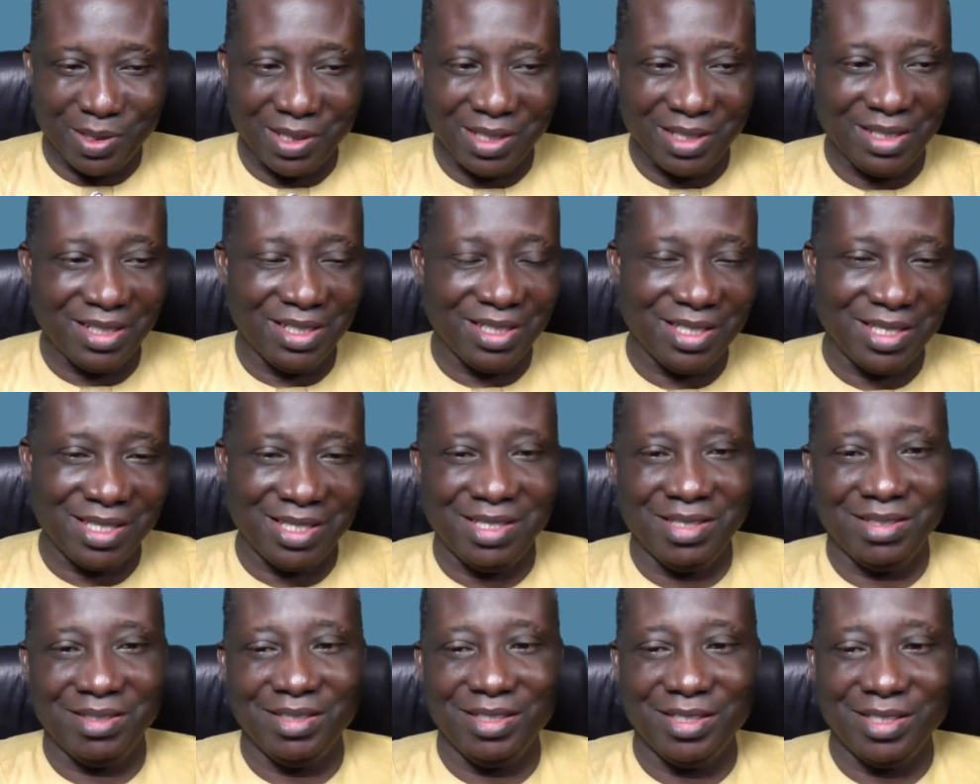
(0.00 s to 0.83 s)
in this
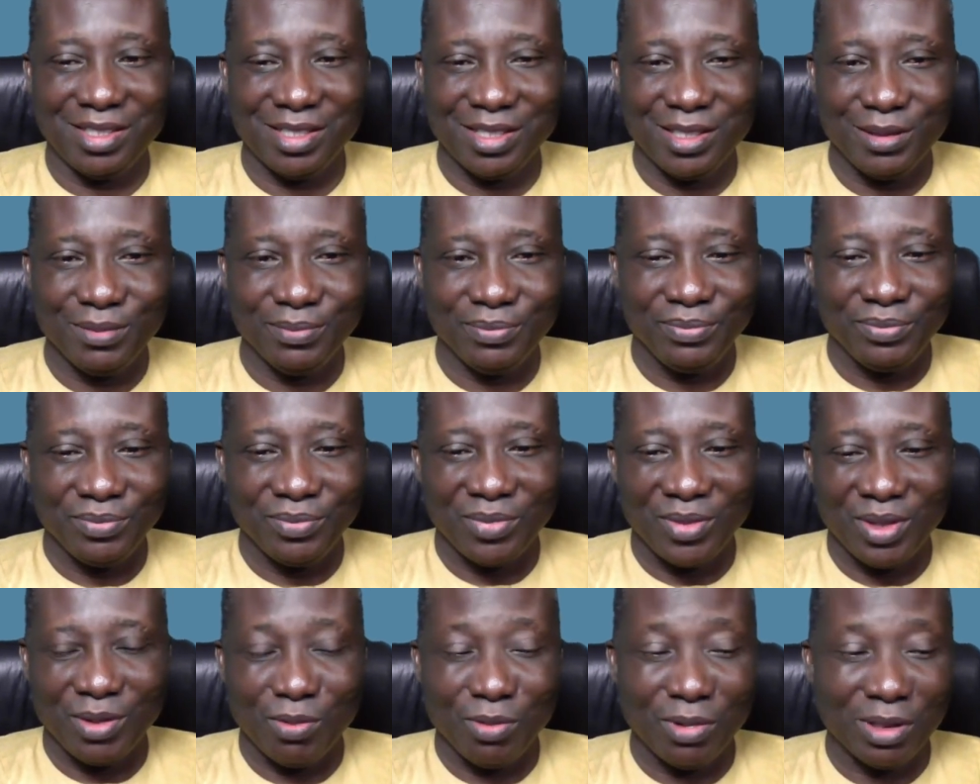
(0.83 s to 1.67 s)
series.
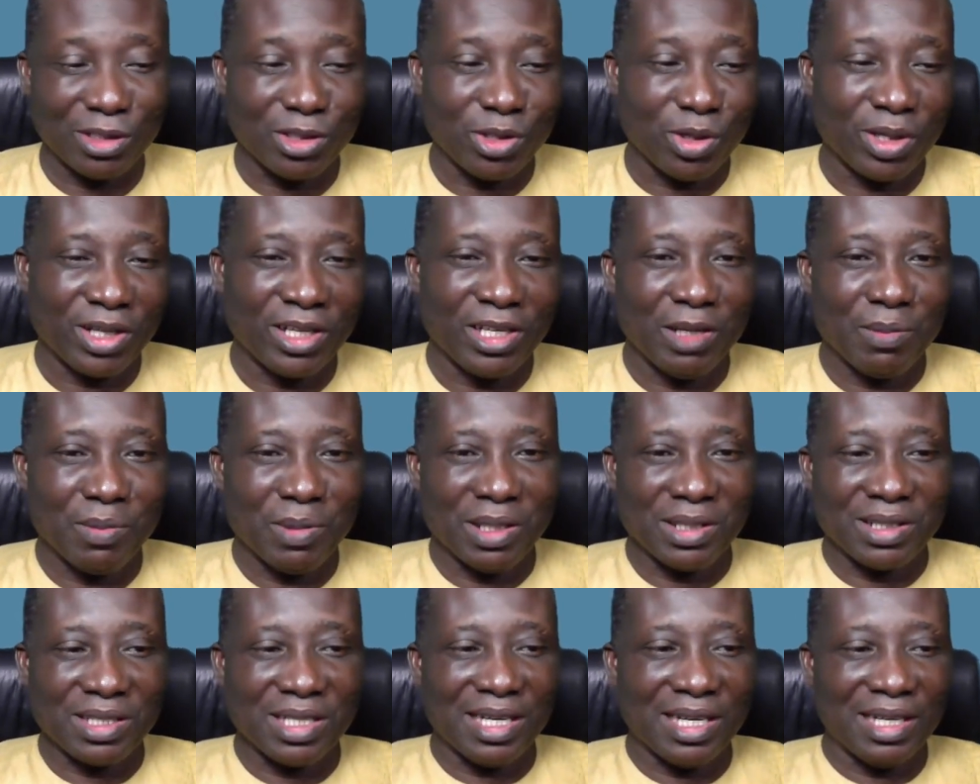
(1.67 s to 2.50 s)
We're talking
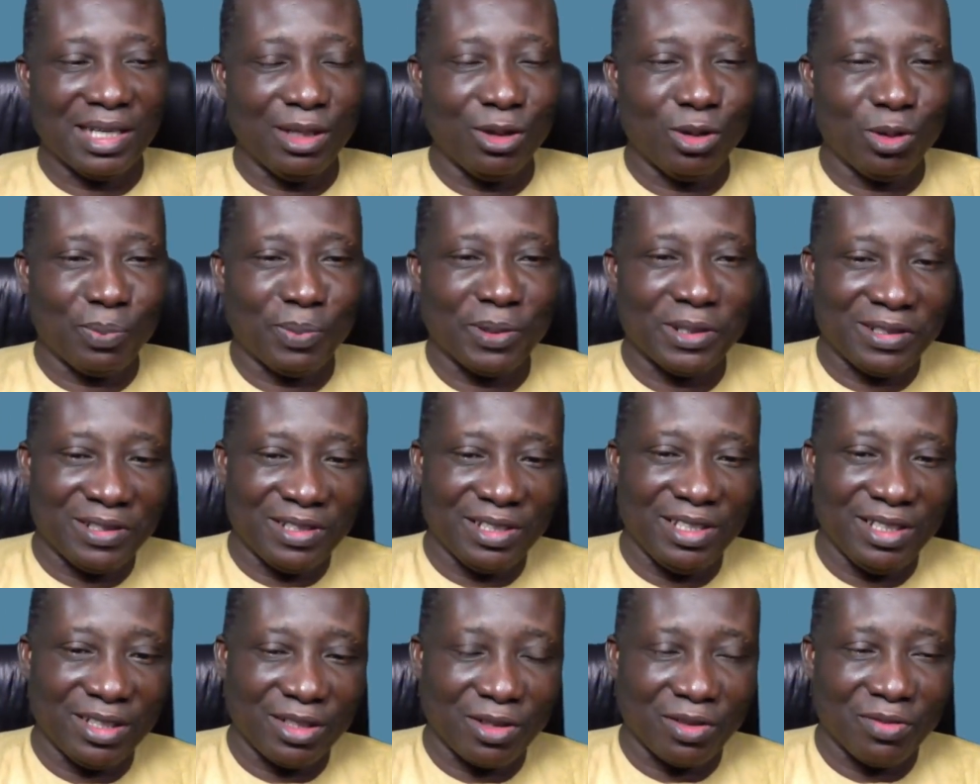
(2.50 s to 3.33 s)
about
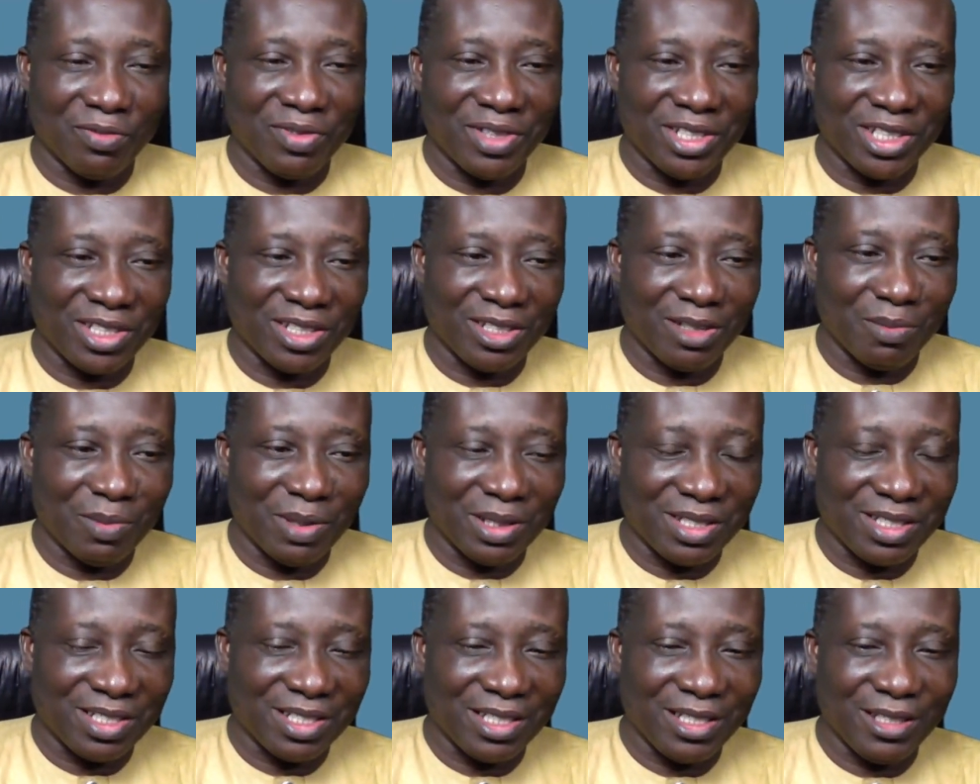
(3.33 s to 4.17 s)
allopathy, conventional
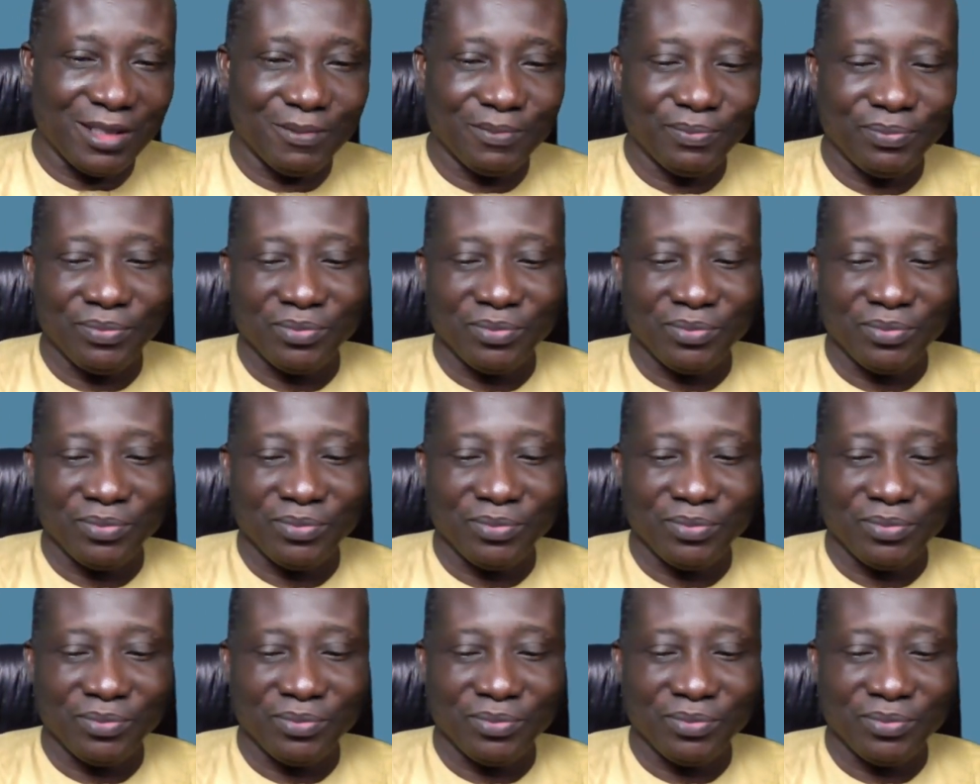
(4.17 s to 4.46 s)
medicine.